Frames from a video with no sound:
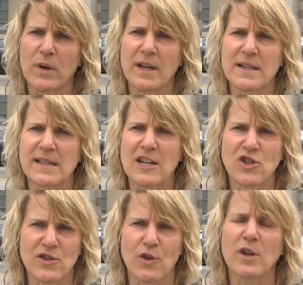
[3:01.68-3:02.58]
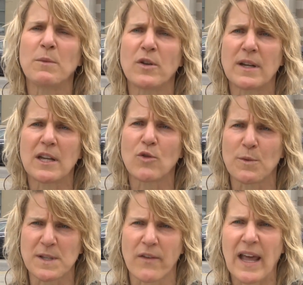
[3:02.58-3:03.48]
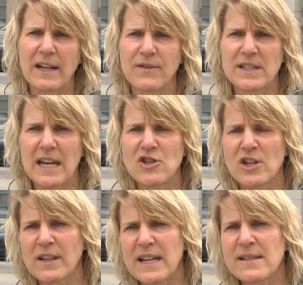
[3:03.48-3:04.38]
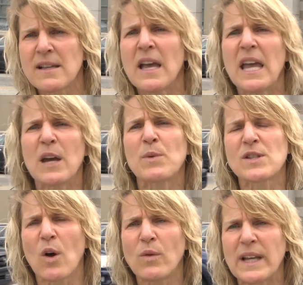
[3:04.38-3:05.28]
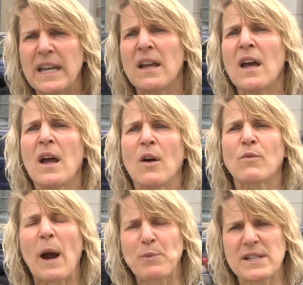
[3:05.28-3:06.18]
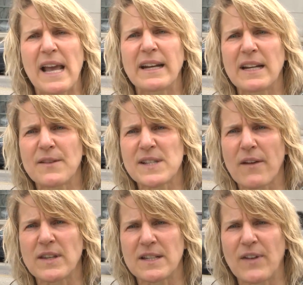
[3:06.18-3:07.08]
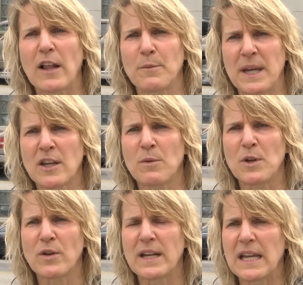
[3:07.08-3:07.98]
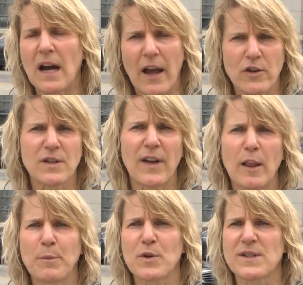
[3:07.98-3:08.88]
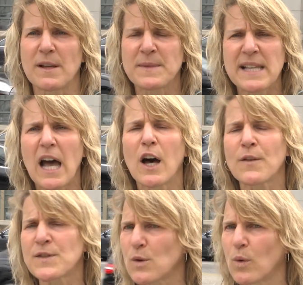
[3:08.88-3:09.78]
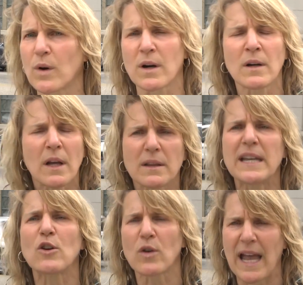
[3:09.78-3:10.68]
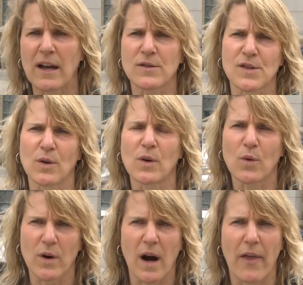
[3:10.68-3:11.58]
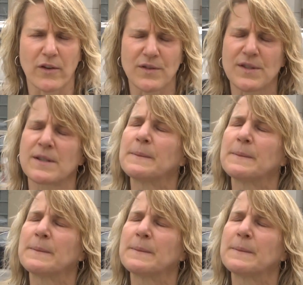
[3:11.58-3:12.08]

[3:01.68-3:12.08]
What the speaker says: organizations or community groups on that invitation list. It was only representatives of the development community, either developers themselves or legal counsel or others.